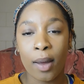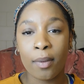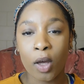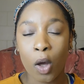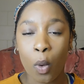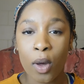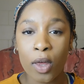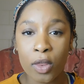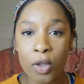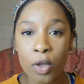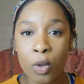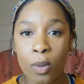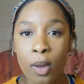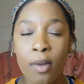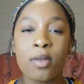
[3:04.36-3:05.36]
I'm going
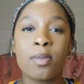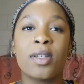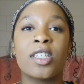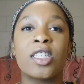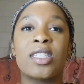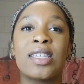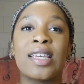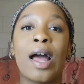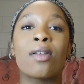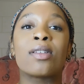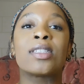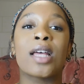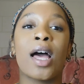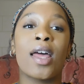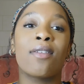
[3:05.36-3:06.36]
through. It helps me to see
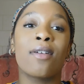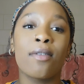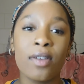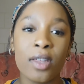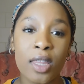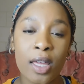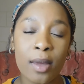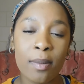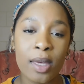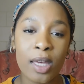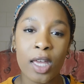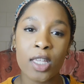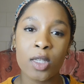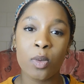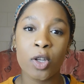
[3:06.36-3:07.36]
outside of everything,
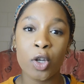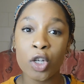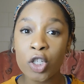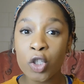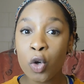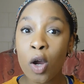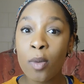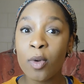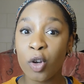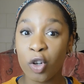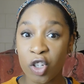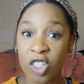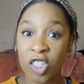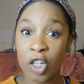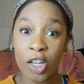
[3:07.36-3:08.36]
because when you're in a storm, you're
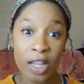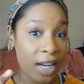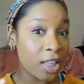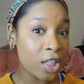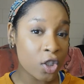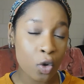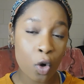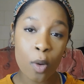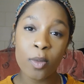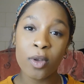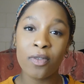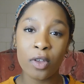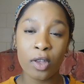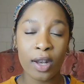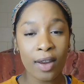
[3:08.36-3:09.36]
just looking at the storm, you
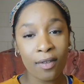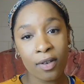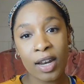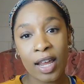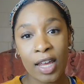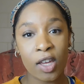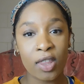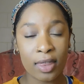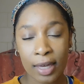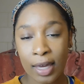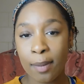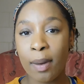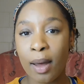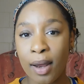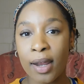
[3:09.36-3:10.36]
feel it every day, you
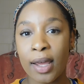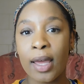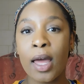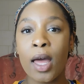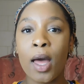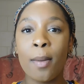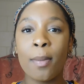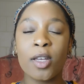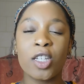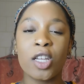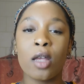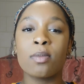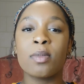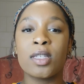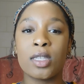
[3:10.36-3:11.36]
think about it, but she
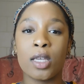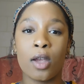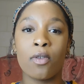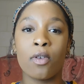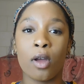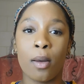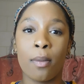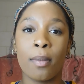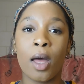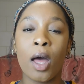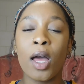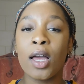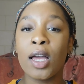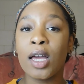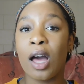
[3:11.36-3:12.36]
helps me see it from
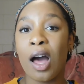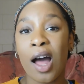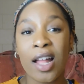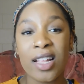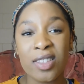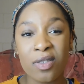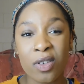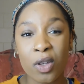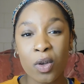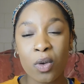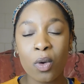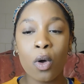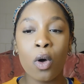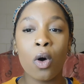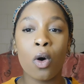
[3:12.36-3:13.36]
God's
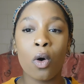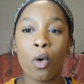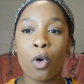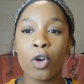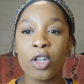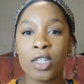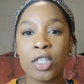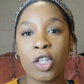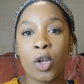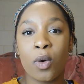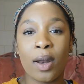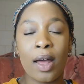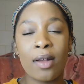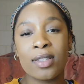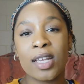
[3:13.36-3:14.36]
view, or just an
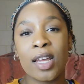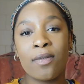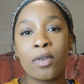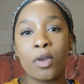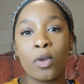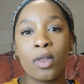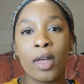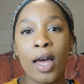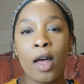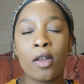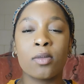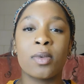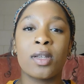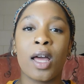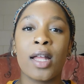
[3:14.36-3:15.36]
outside view that
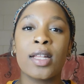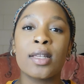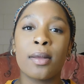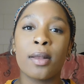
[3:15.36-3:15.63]
helps me not